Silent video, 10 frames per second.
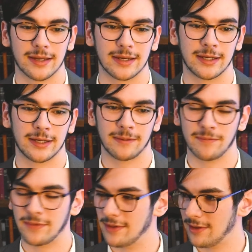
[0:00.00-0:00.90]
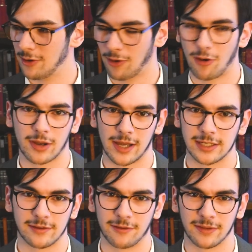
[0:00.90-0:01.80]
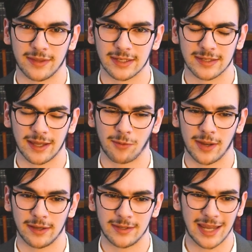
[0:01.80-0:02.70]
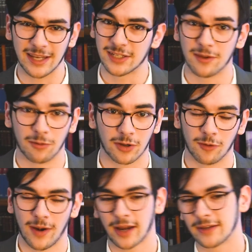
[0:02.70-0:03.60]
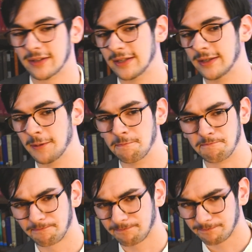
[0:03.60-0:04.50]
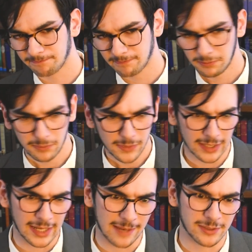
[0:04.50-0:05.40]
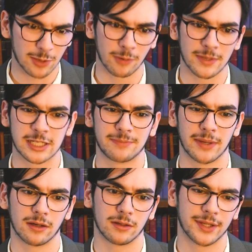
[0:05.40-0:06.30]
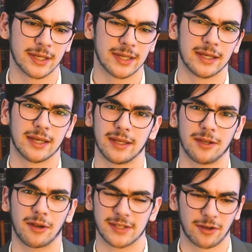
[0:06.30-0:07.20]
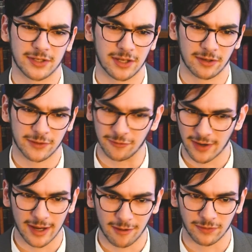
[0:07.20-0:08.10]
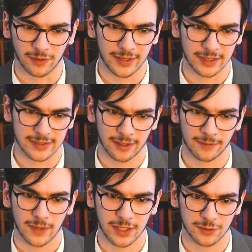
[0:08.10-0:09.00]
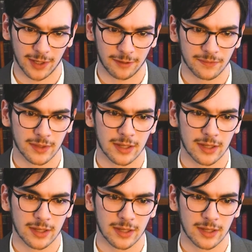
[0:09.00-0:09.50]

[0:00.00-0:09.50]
All kinds of different things that way. Dates that were corrected, names that were misspelled, et cetera, et cetera. So very helpful things there as well.